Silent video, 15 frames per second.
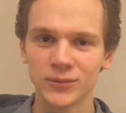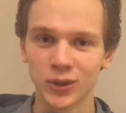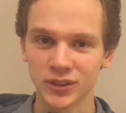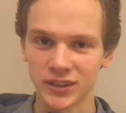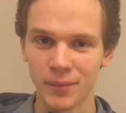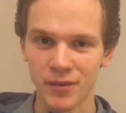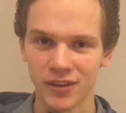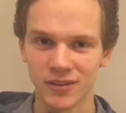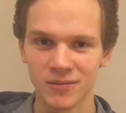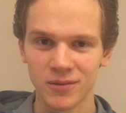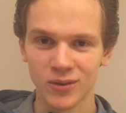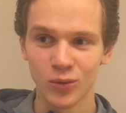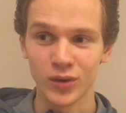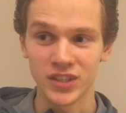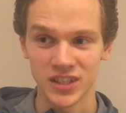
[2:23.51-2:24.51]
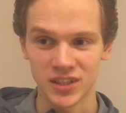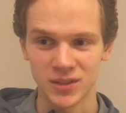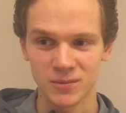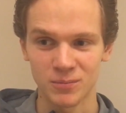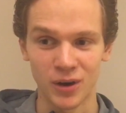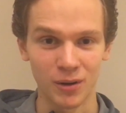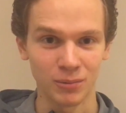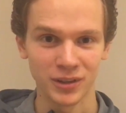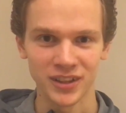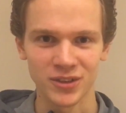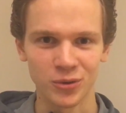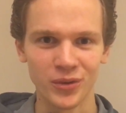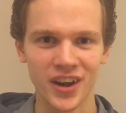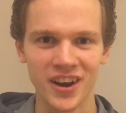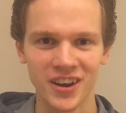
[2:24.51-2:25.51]
or something, which is probably
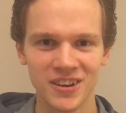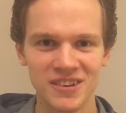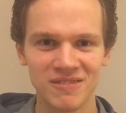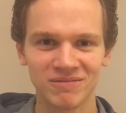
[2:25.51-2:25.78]
to run.